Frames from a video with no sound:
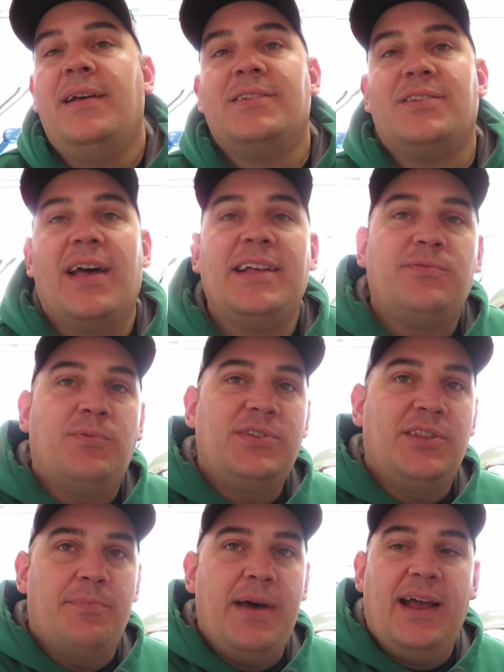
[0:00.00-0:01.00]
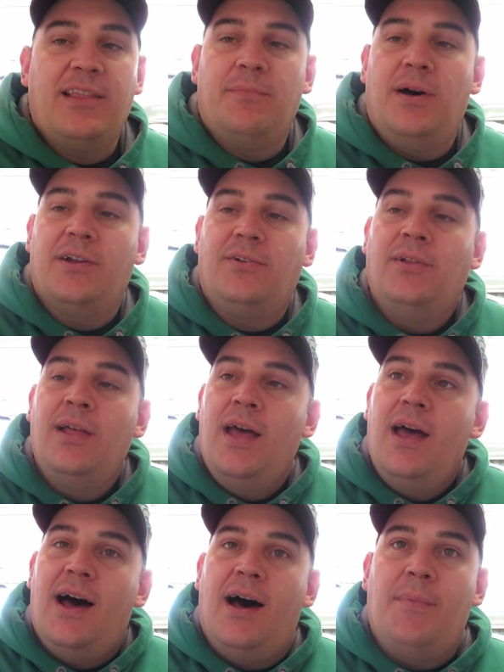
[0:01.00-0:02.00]
So that's what's on the back of the bottle.
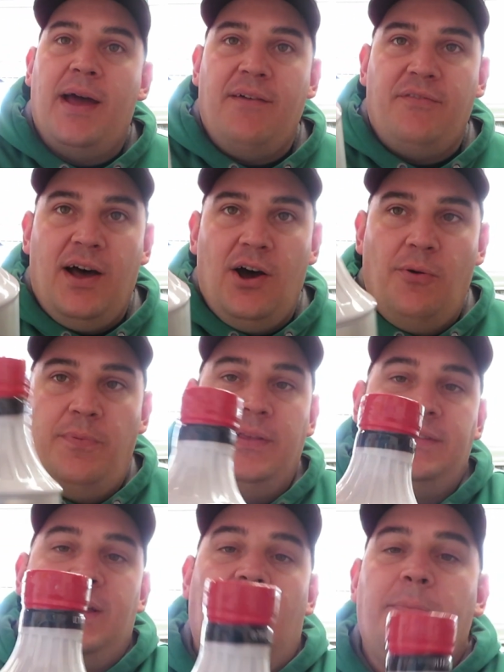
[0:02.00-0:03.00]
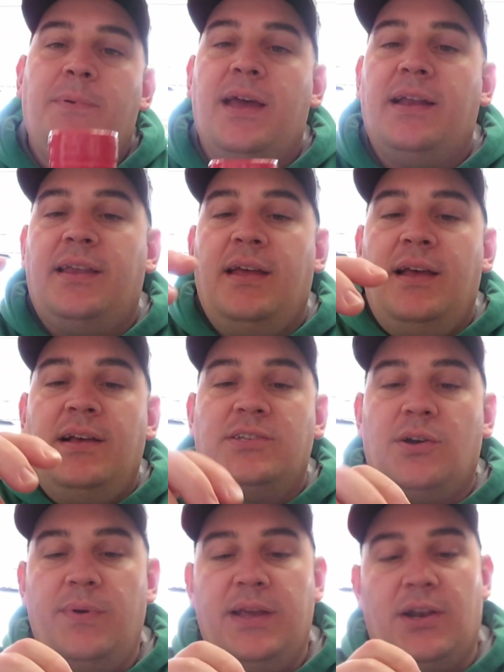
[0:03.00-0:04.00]
I have not opened this up yet,
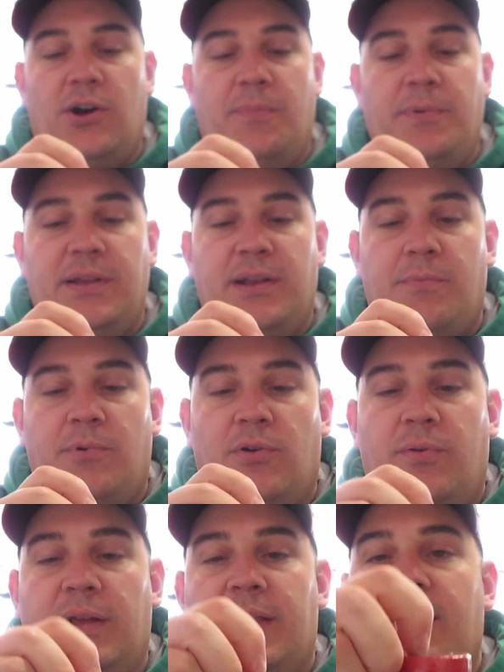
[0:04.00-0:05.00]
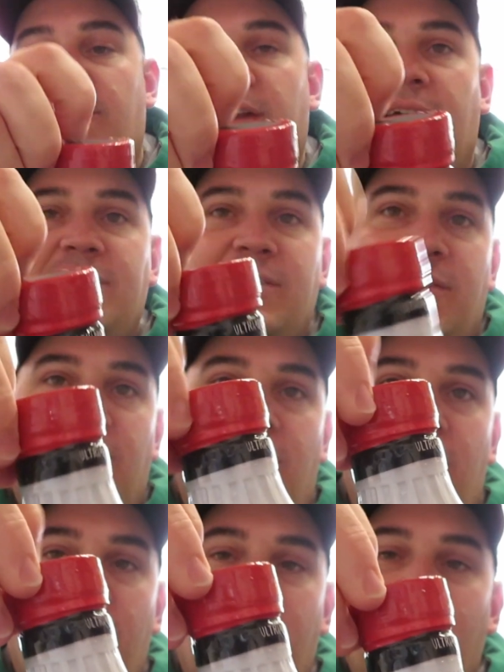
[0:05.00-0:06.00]
so we can open it up real quick. They have a nice
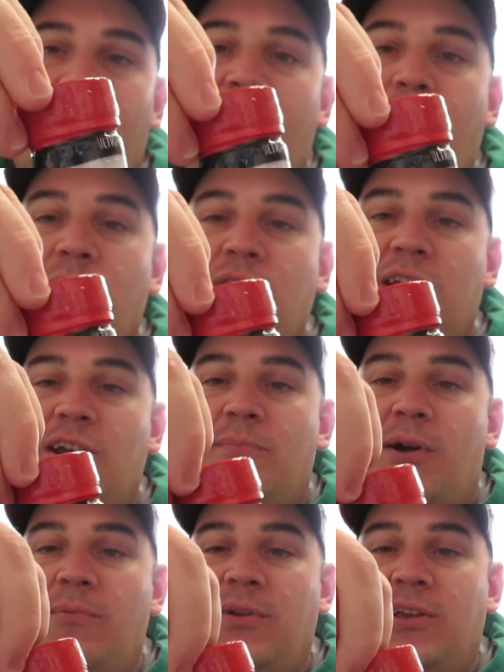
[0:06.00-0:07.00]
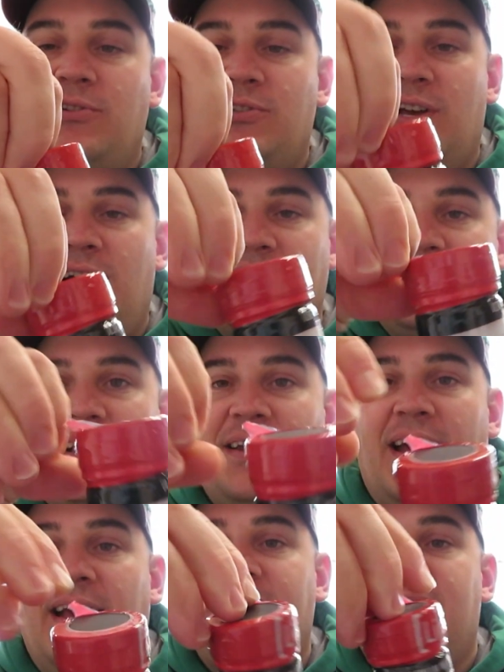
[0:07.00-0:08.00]
little, like when you get your barbecue sauce, a
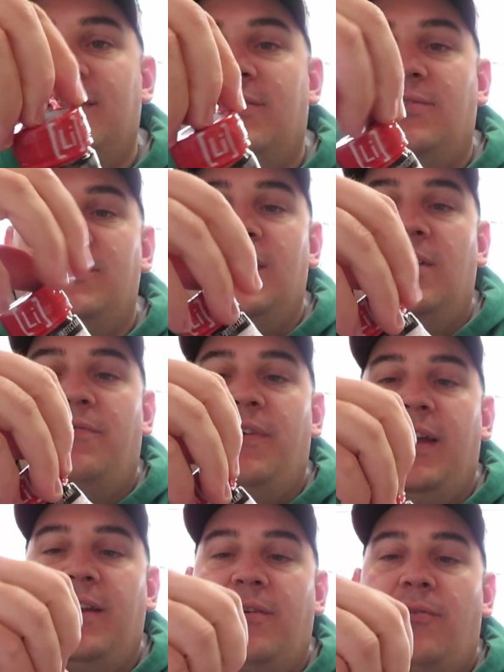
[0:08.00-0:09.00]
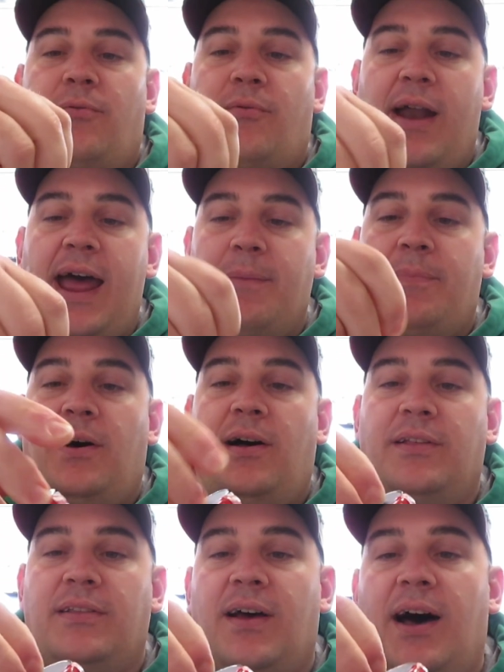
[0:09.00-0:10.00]
nice little cellophane wrap
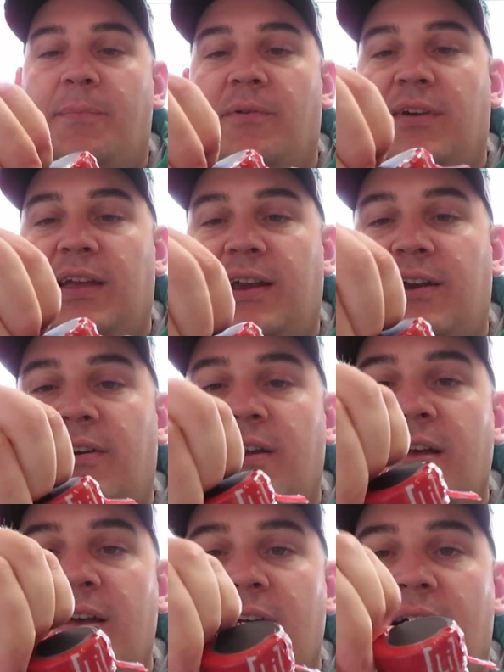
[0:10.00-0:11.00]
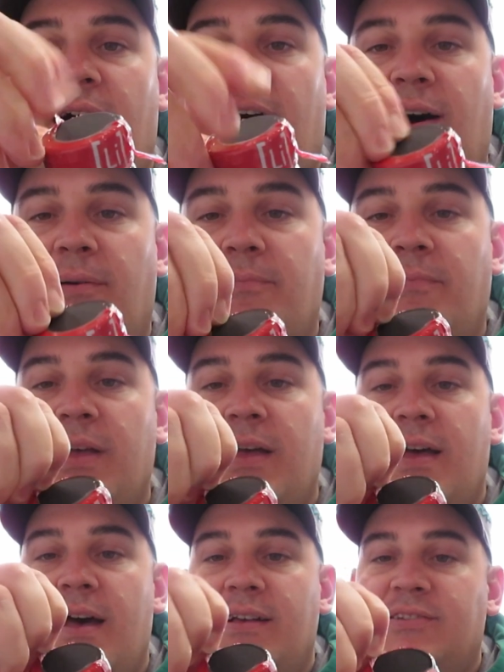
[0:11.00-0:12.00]
on the top of it here.
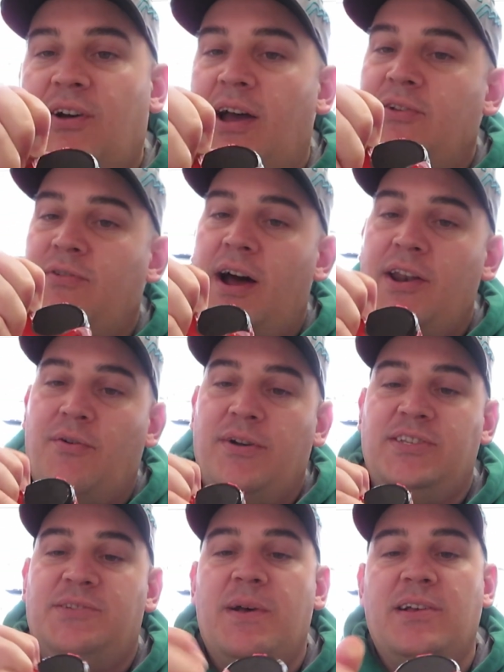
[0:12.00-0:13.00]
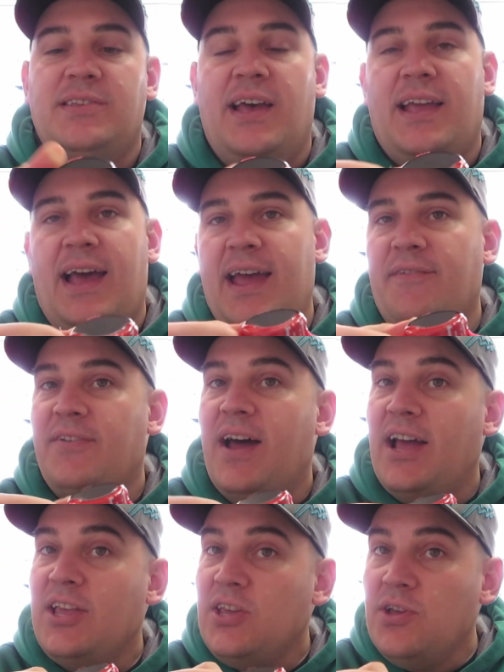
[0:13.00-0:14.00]
So I do not know what it smells like. I have
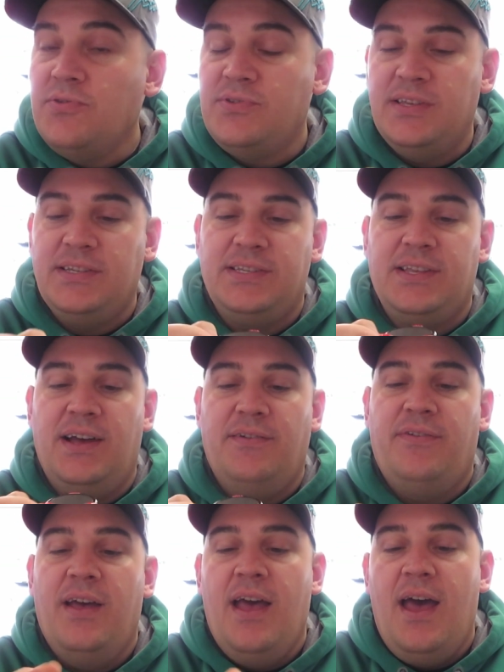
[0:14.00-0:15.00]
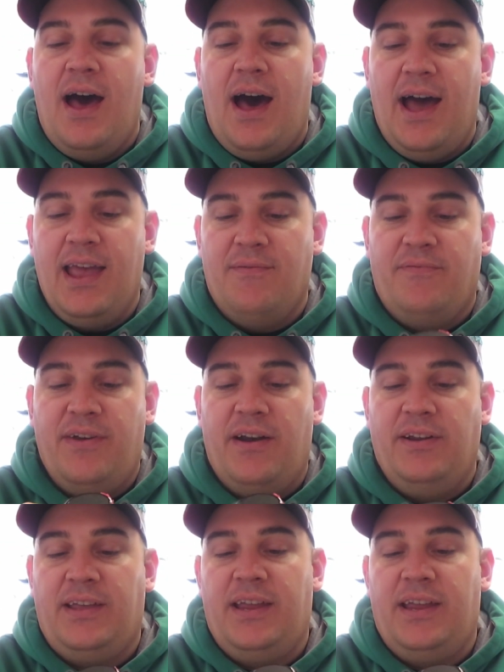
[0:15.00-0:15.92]
not used this stuff. I am very